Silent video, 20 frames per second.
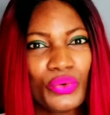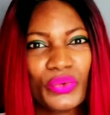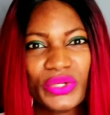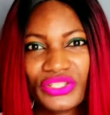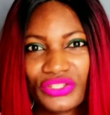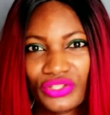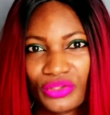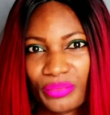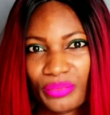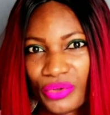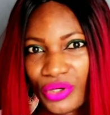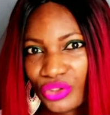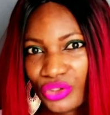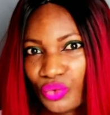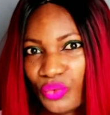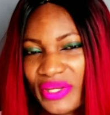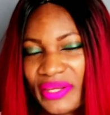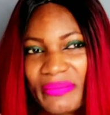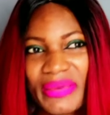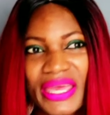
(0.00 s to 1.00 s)
we
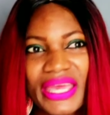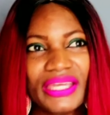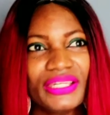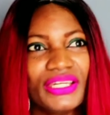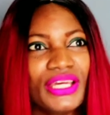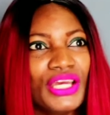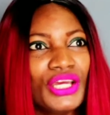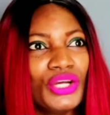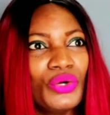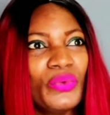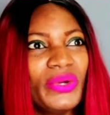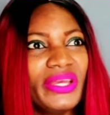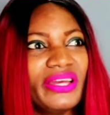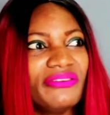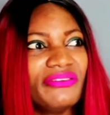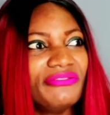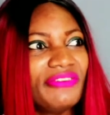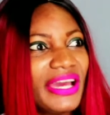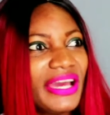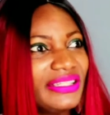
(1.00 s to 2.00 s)
support women, we
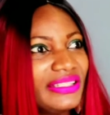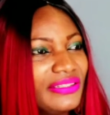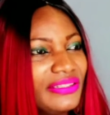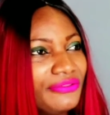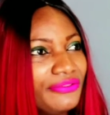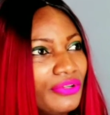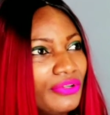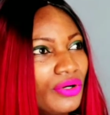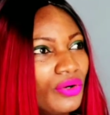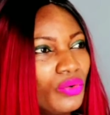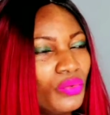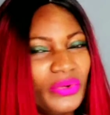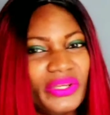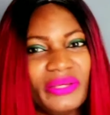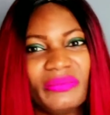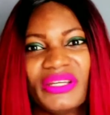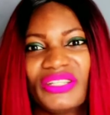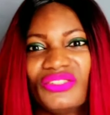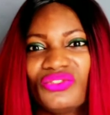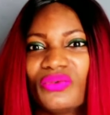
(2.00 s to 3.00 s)
are fighting for
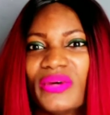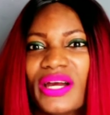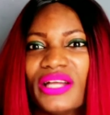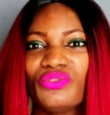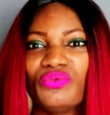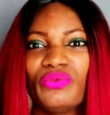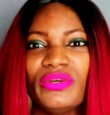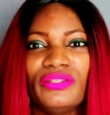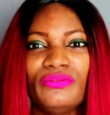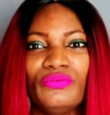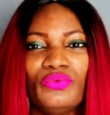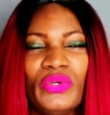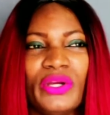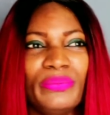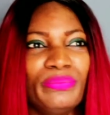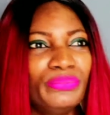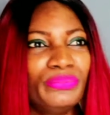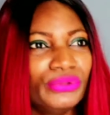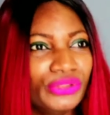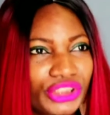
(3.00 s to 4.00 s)
women's rights, we're
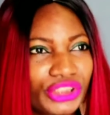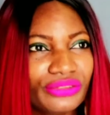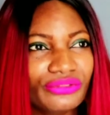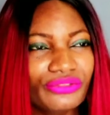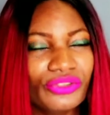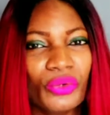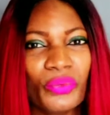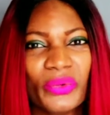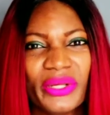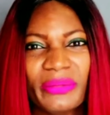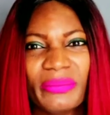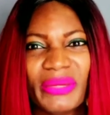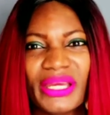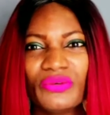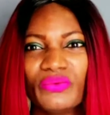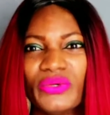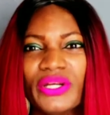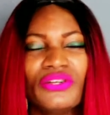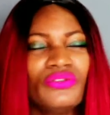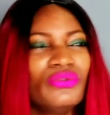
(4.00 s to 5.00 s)
pushing for
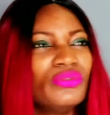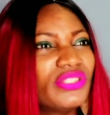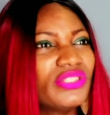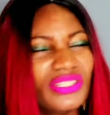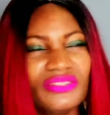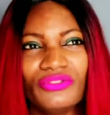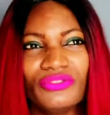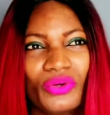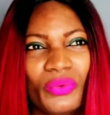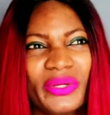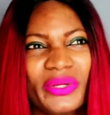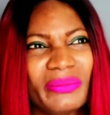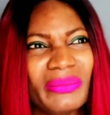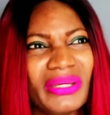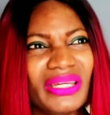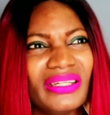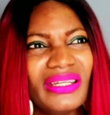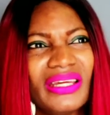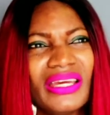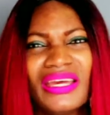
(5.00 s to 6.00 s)
women, we're rooting for
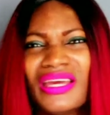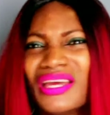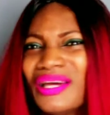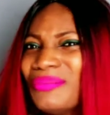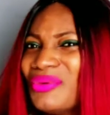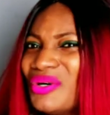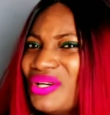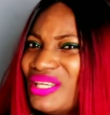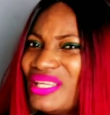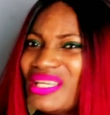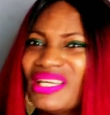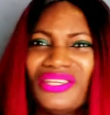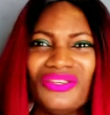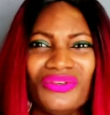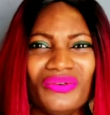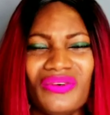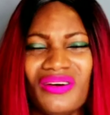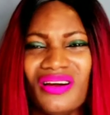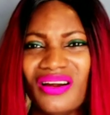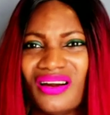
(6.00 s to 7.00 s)
women. But here
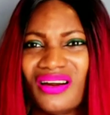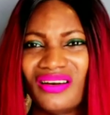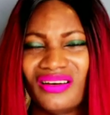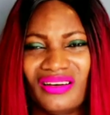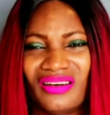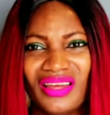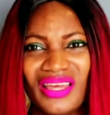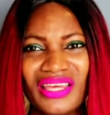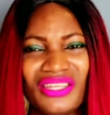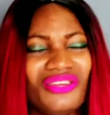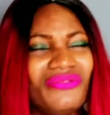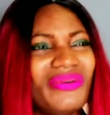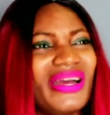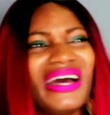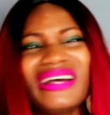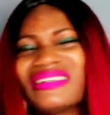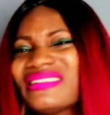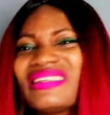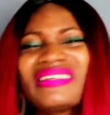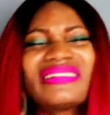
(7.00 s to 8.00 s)
you are, you were
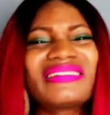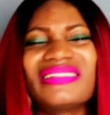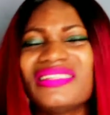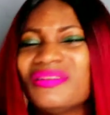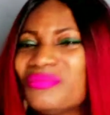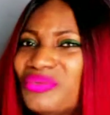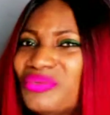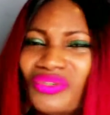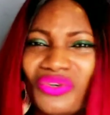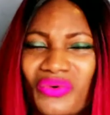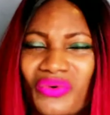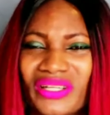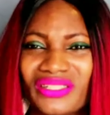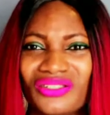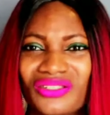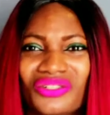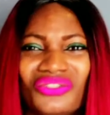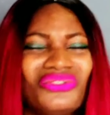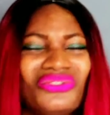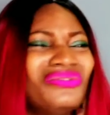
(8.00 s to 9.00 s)
asked a simple
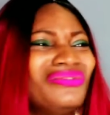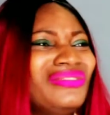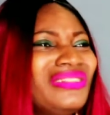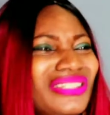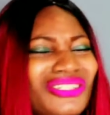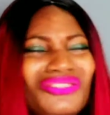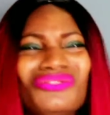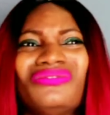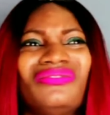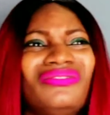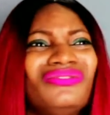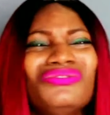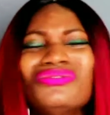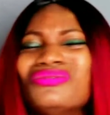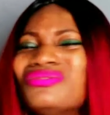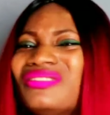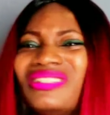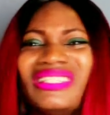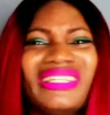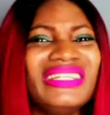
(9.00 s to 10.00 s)
question,
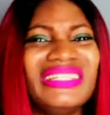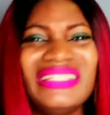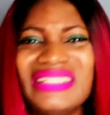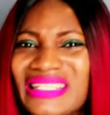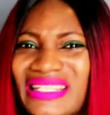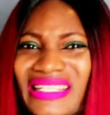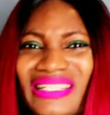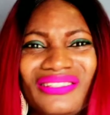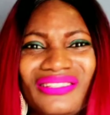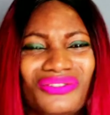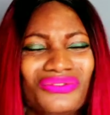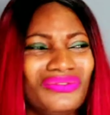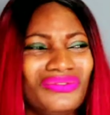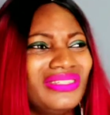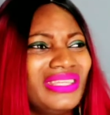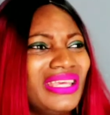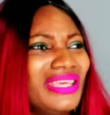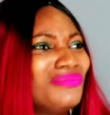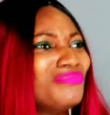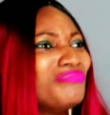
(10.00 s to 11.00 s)
you didn't need to
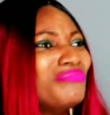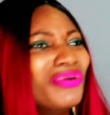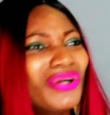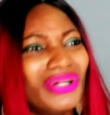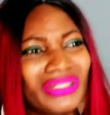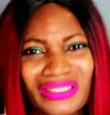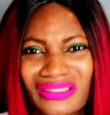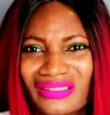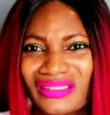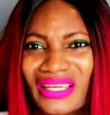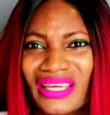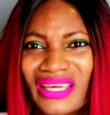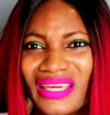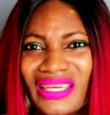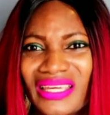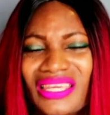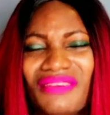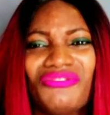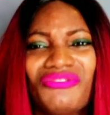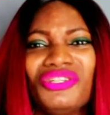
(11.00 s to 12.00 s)
say but.
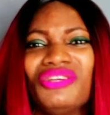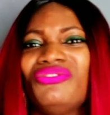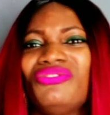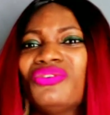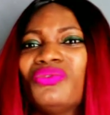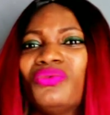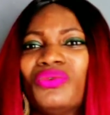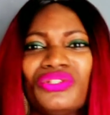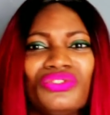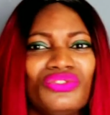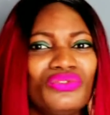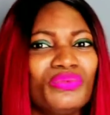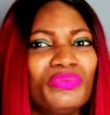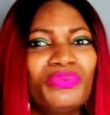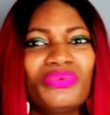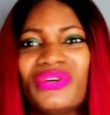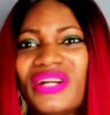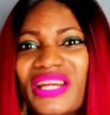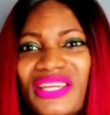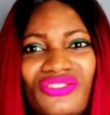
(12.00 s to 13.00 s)
Even if you want to
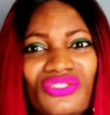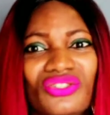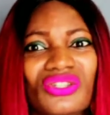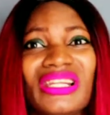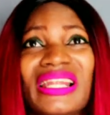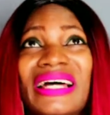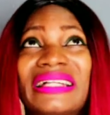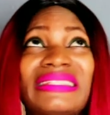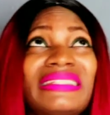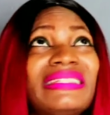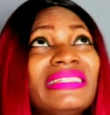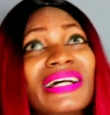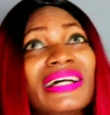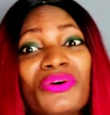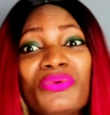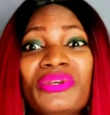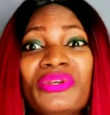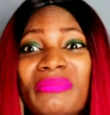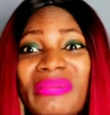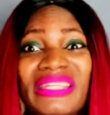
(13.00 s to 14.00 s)
praise your Latina
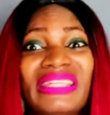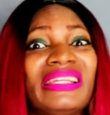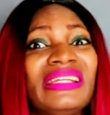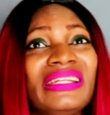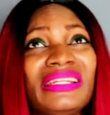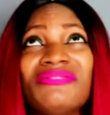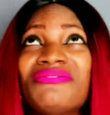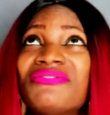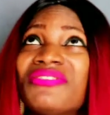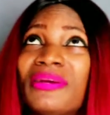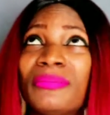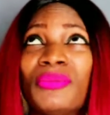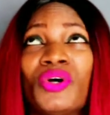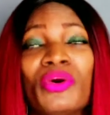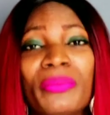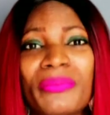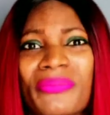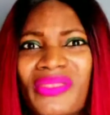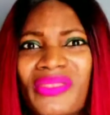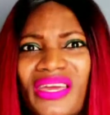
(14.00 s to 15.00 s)
women and lift them
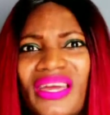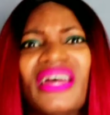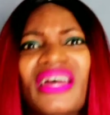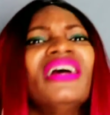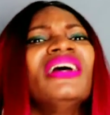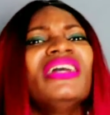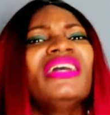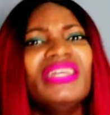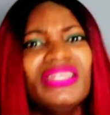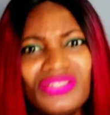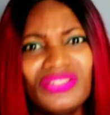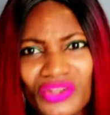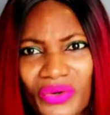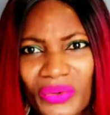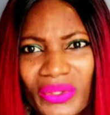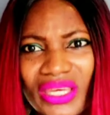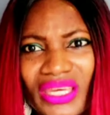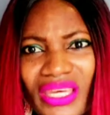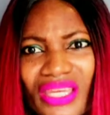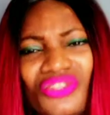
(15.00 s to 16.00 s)
up there, it's
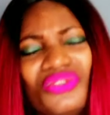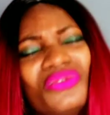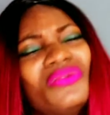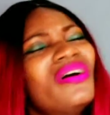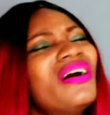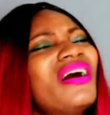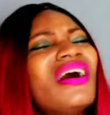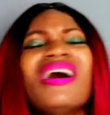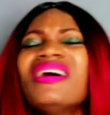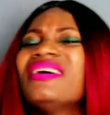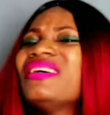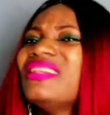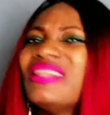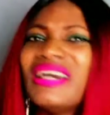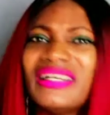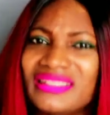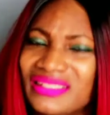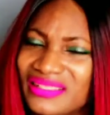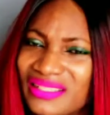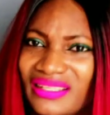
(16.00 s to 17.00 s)
okay, you are a
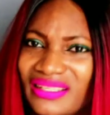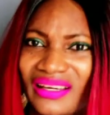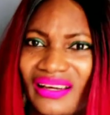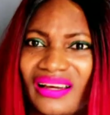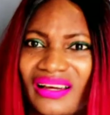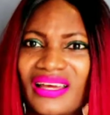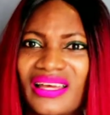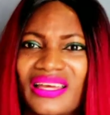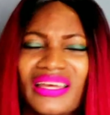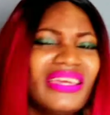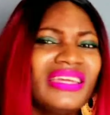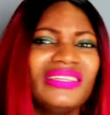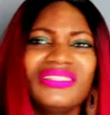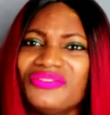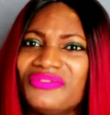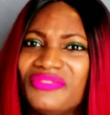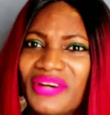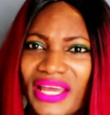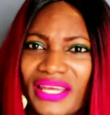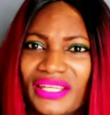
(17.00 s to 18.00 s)
Latina,
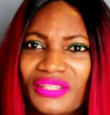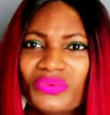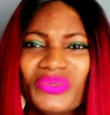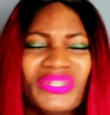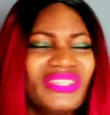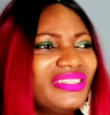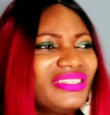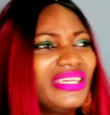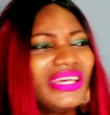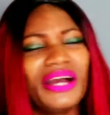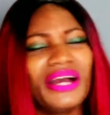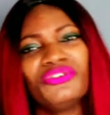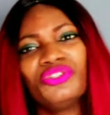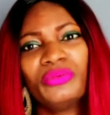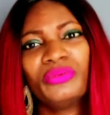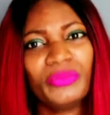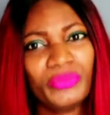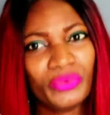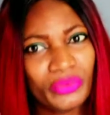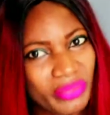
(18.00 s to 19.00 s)
it's fine. We see how
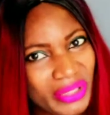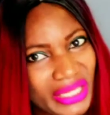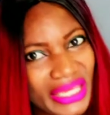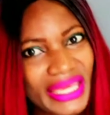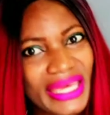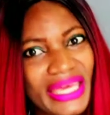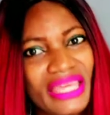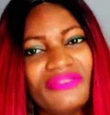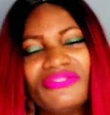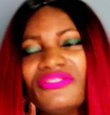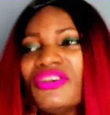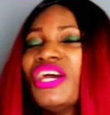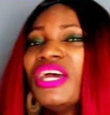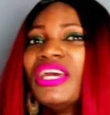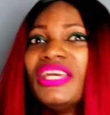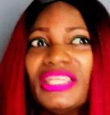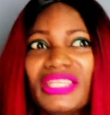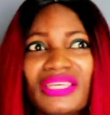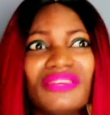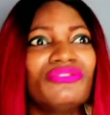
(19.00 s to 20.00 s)
you people behave,
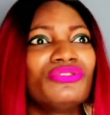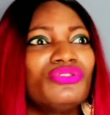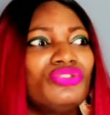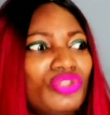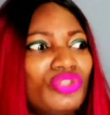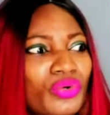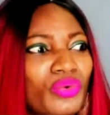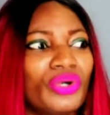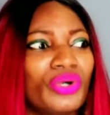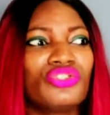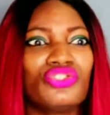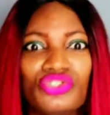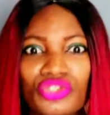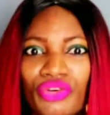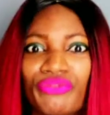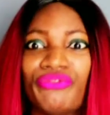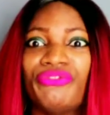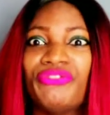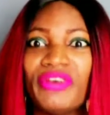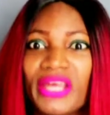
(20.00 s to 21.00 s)
even towards
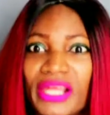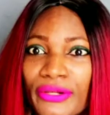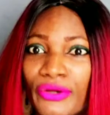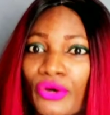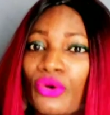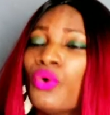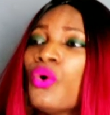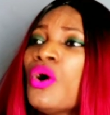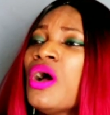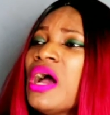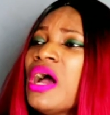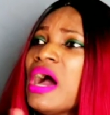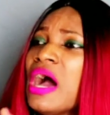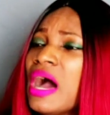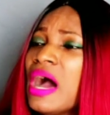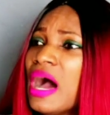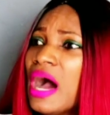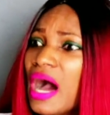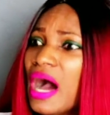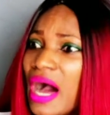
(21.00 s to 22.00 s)
your fellow
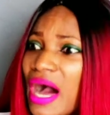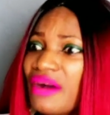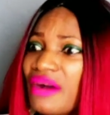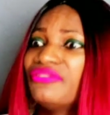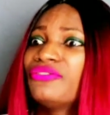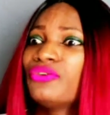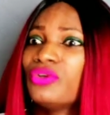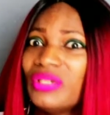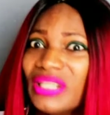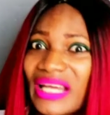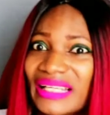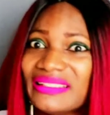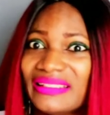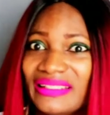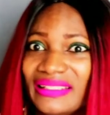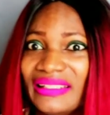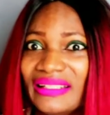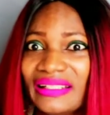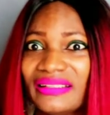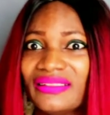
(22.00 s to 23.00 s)

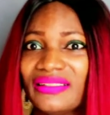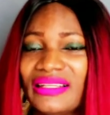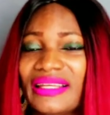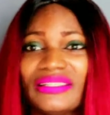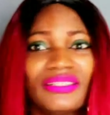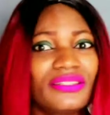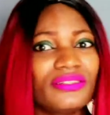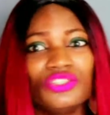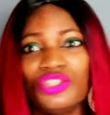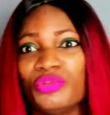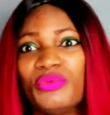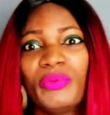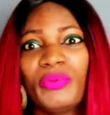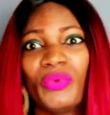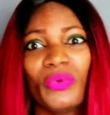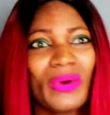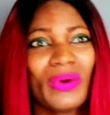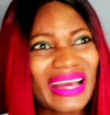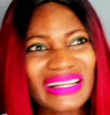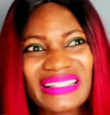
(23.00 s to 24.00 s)
Afro-Latinas, like you
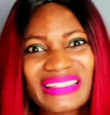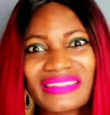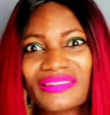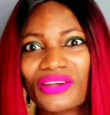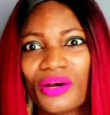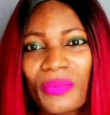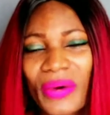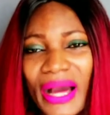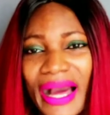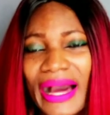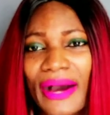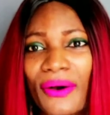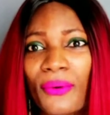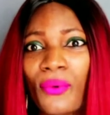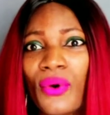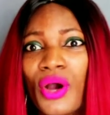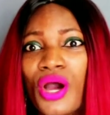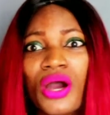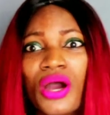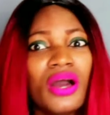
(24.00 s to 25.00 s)
people act
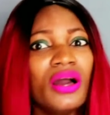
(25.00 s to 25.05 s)
somehow,